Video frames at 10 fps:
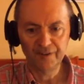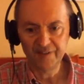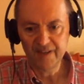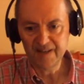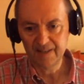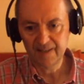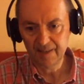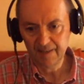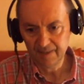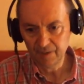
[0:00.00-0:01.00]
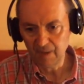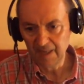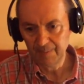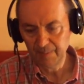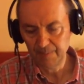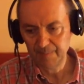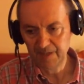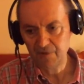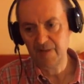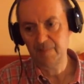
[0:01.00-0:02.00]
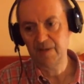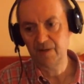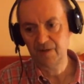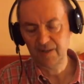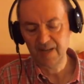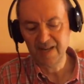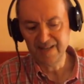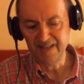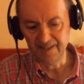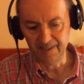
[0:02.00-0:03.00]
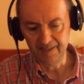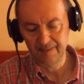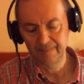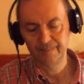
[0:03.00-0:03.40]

thing it is to help Patrick because he needs it.